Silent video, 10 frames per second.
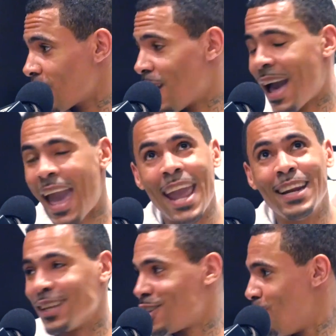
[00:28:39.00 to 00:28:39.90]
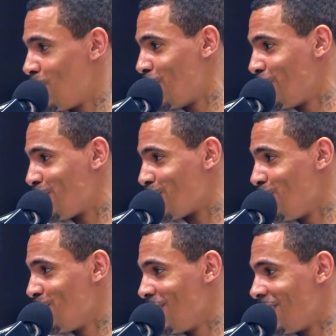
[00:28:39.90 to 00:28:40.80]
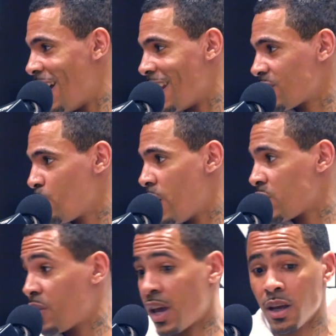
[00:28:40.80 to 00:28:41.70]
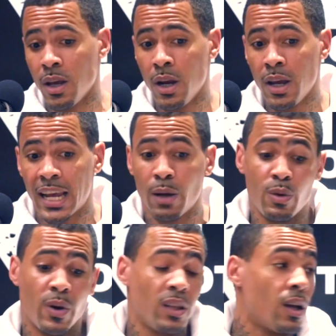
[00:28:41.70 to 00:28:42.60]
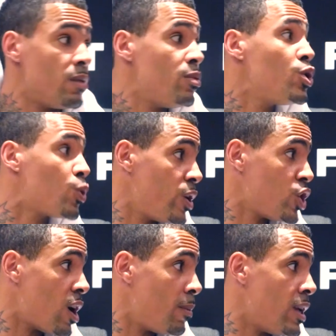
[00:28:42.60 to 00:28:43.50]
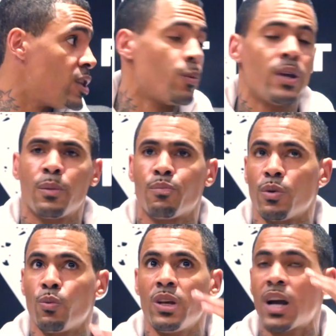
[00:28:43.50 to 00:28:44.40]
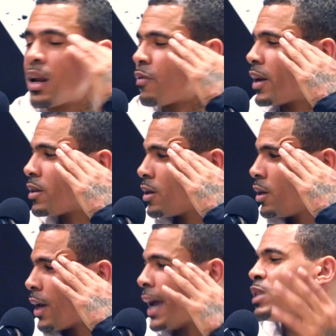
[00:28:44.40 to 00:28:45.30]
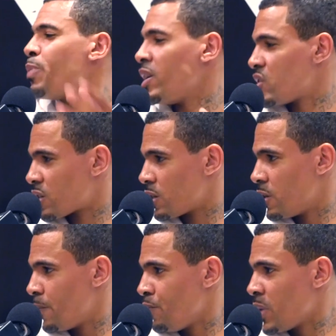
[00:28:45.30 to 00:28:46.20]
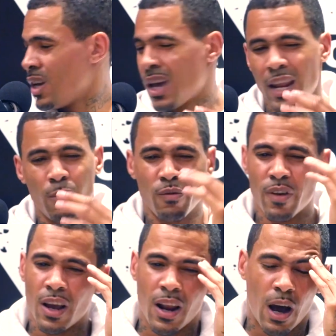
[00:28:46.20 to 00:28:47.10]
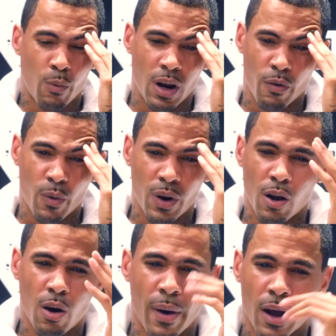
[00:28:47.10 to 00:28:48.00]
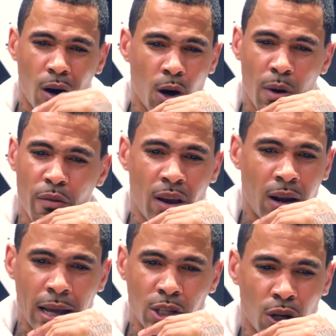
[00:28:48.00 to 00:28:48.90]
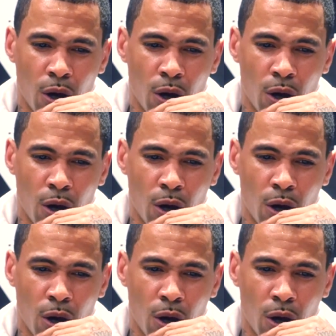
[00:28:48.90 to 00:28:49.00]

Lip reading: I hate that terminology too. Like, that's the worst thing. And then we went and done the musical in Germany. So we kind of had headspace. And then we realised, when I got back home, I realised,